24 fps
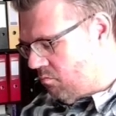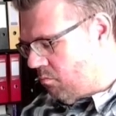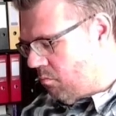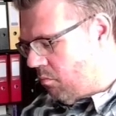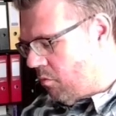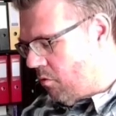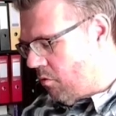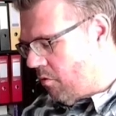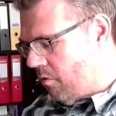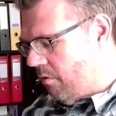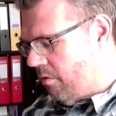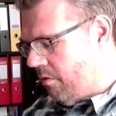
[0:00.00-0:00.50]

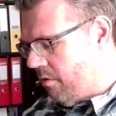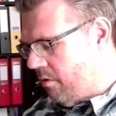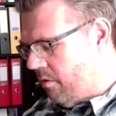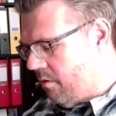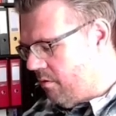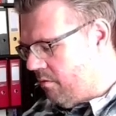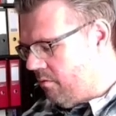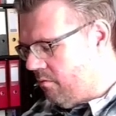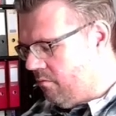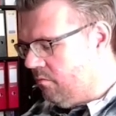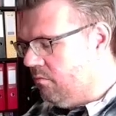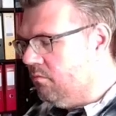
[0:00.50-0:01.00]
birth.
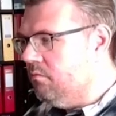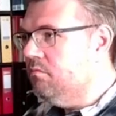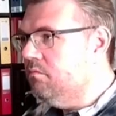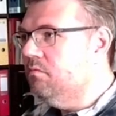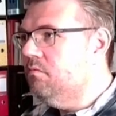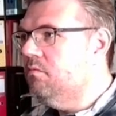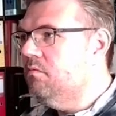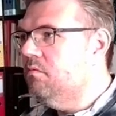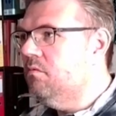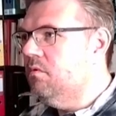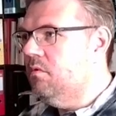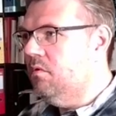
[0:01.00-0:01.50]

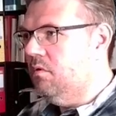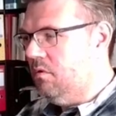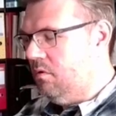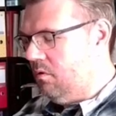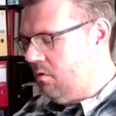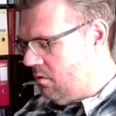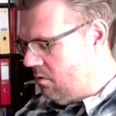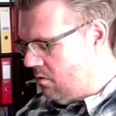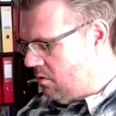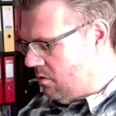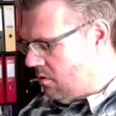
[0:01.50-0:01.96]
Yeah.